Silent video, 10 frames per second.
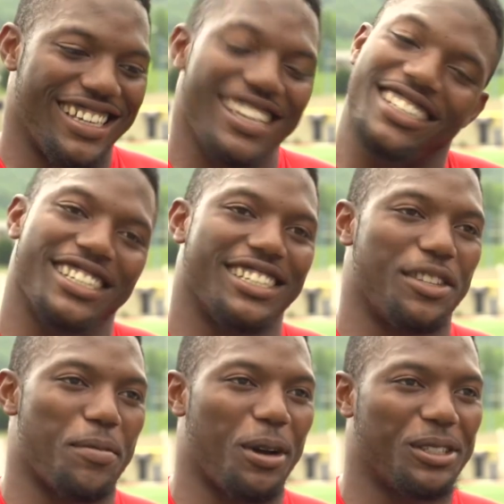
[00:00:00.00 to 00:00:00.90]
it's it's
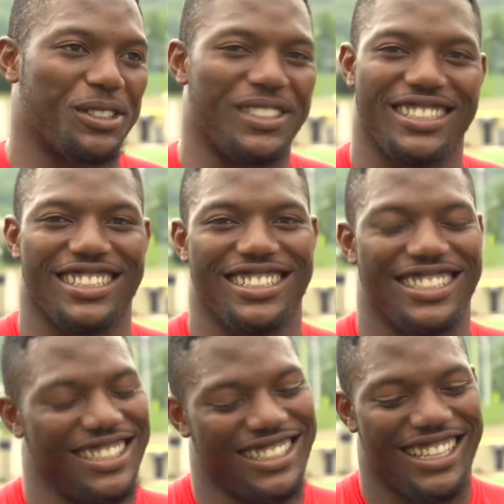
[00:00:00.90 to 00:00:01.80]
emotional. It's it's
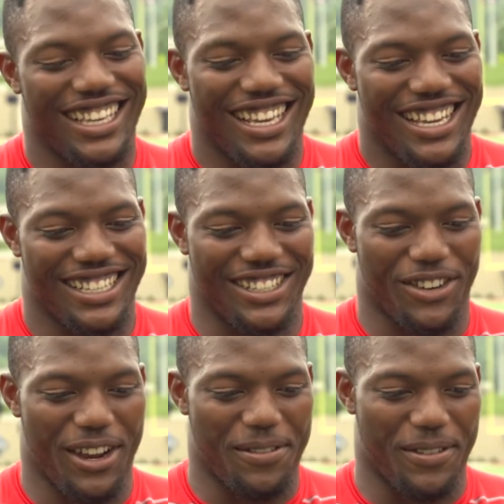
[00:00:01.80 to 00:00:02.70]
a yeah. it's a
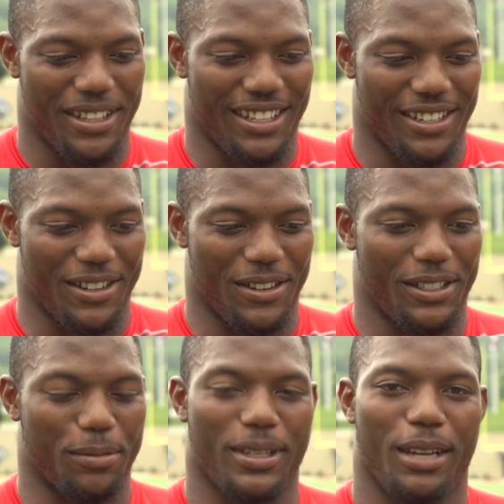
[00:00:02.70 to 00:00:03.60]
great feeling. You know,
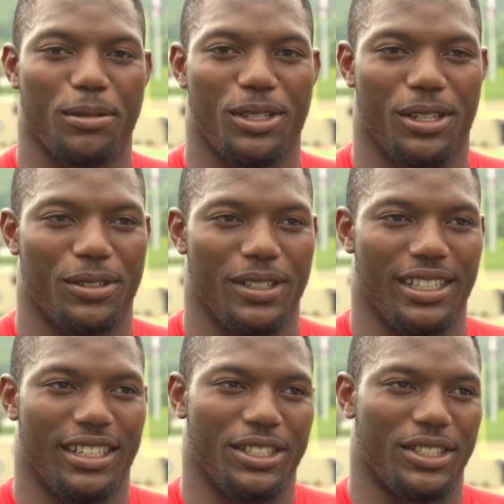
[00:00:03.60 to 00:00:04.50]
sometimes you don't
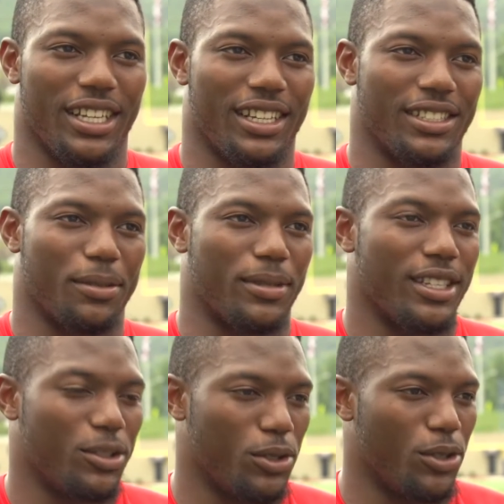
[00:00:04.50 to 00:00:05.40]
really understand some
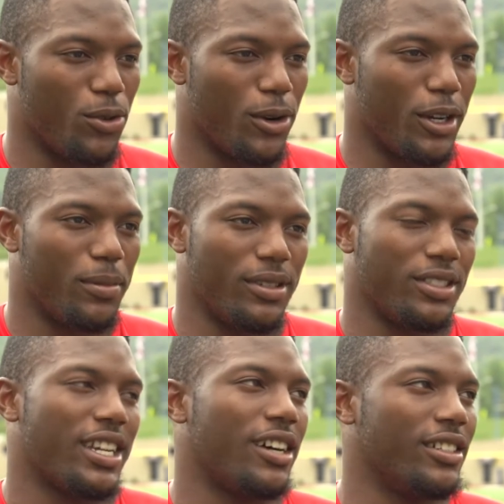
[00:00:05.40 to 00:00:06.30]
things when you're growing up in
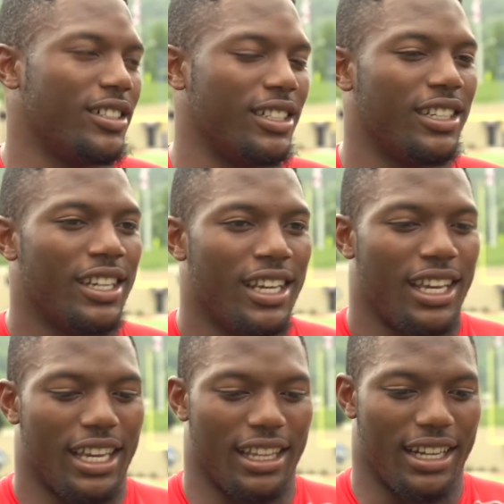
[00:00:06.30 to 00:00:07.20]
childhood,
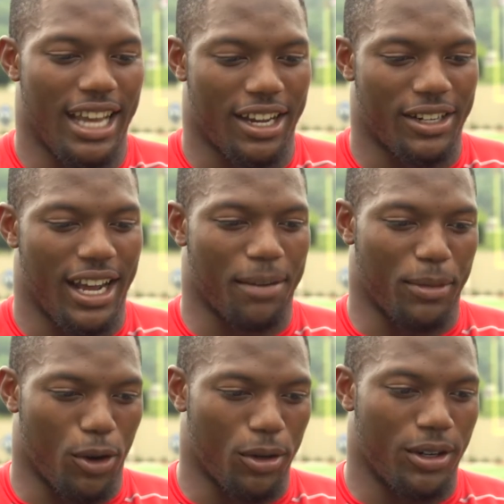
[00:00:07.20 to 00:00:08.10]
and then now that I'm
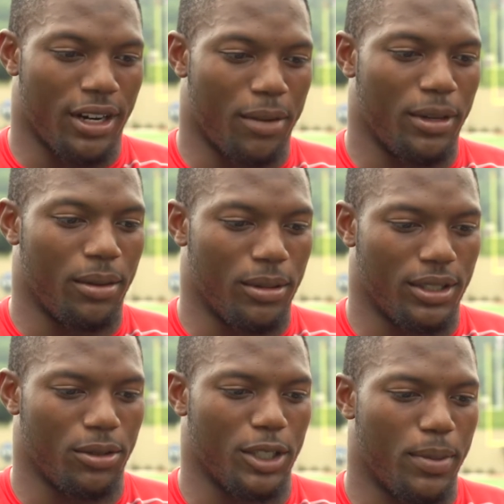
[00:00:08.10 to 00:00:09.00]
older and I'm able
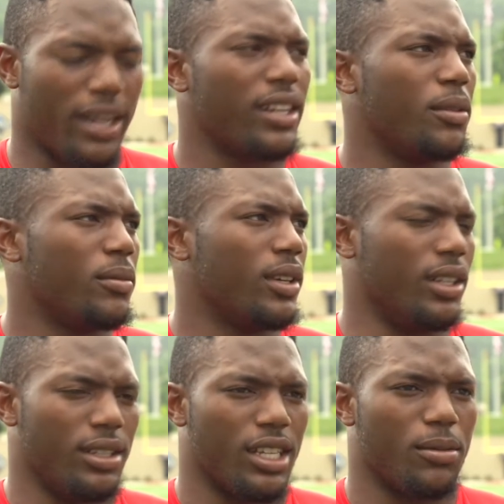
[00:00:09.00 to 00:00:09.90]
to respect him, and
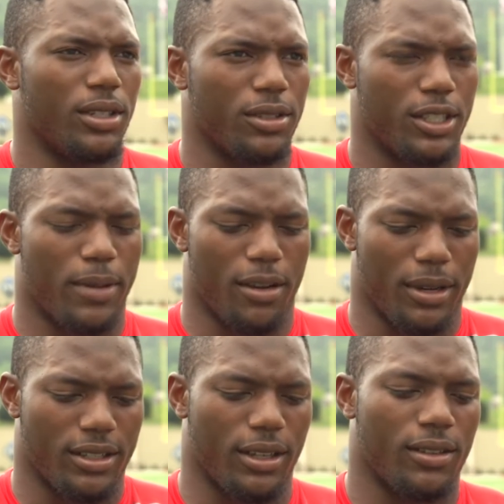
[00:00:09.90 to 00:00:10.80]
he's able to respect
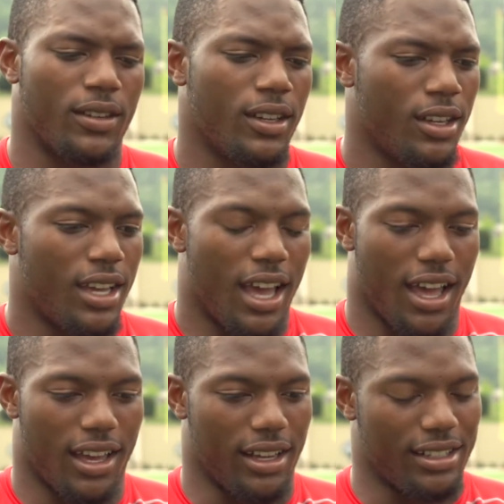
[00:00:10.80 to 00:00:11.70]
myself.
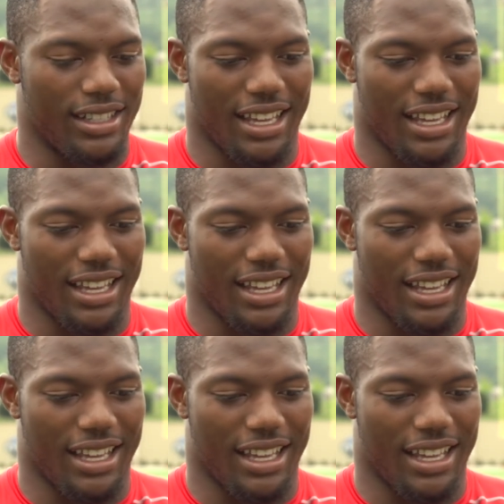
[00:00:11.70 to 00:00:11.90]
Uh,